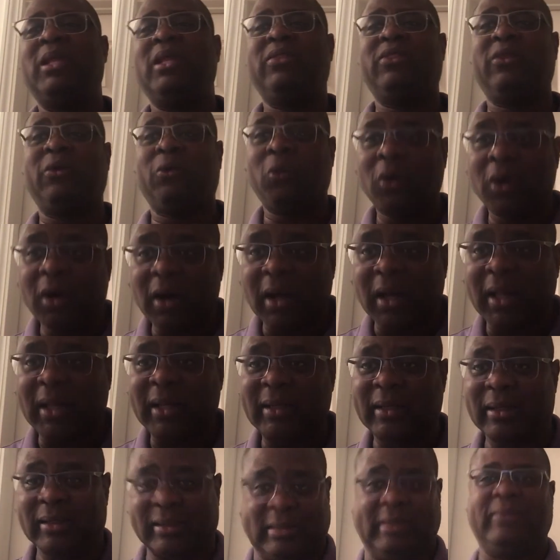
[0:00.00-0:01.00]
the one.
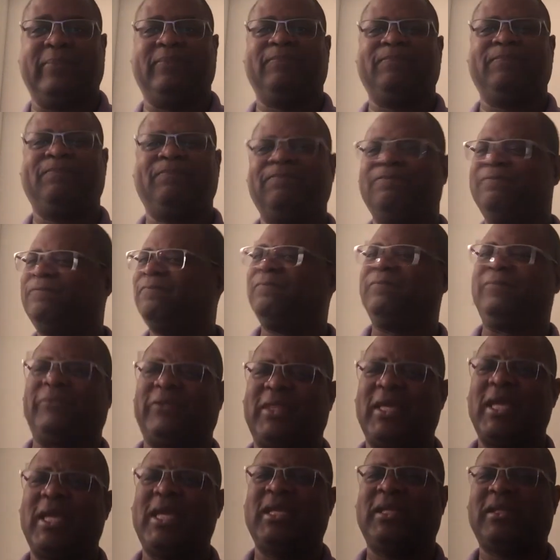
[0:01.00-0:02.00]

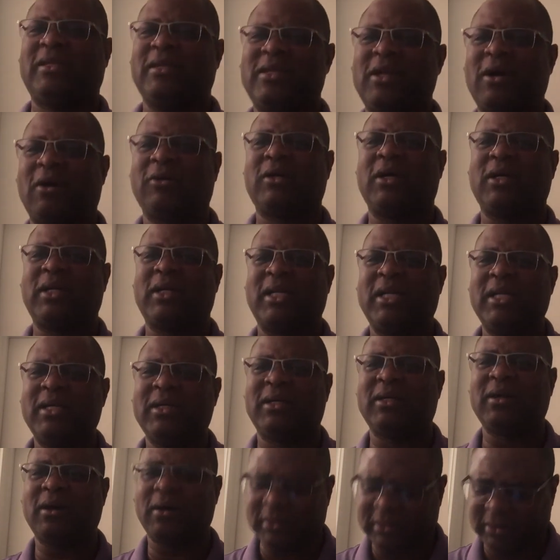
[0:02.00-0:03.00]
Thank you. Y'all got to hear
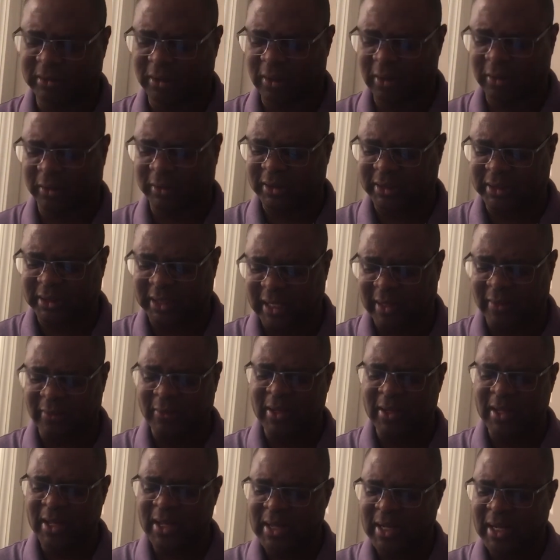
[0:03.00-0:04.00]
God talking
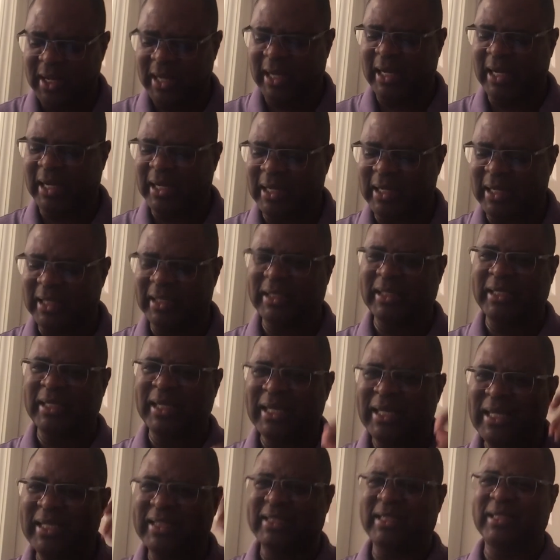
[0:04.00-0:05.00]
now.
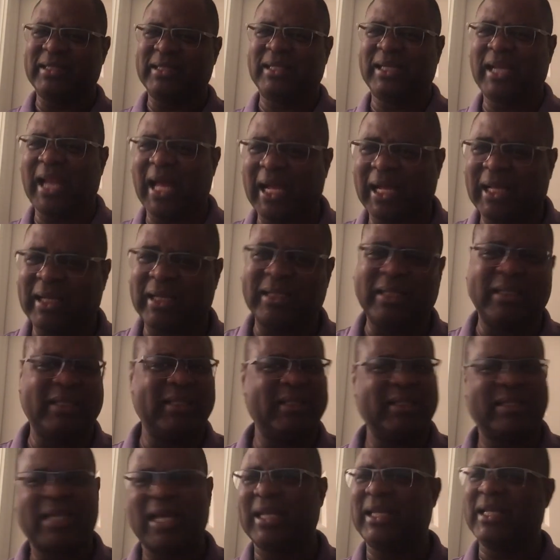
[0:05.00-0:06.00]
It's unlikely
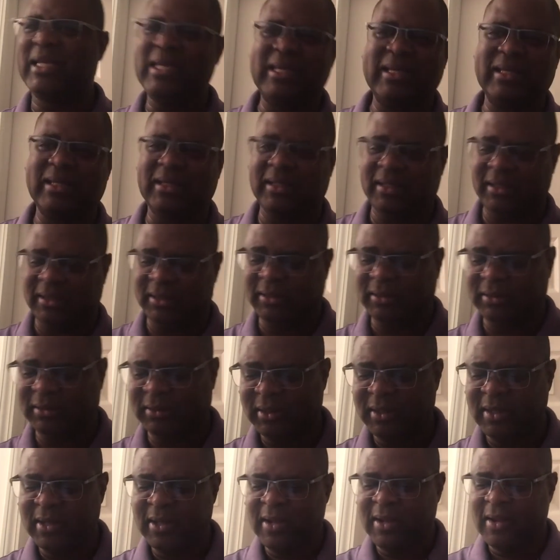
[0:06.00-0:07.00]
that he is
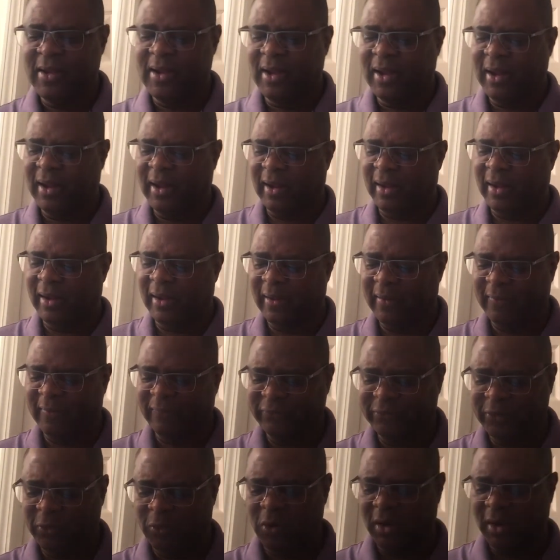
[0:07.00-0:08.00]

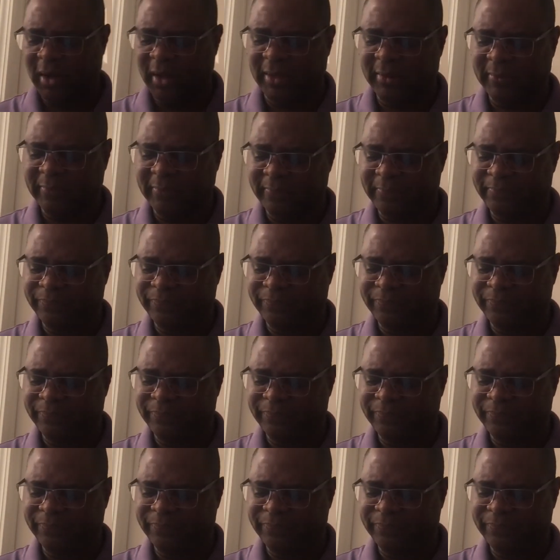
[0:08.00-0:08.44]
the one.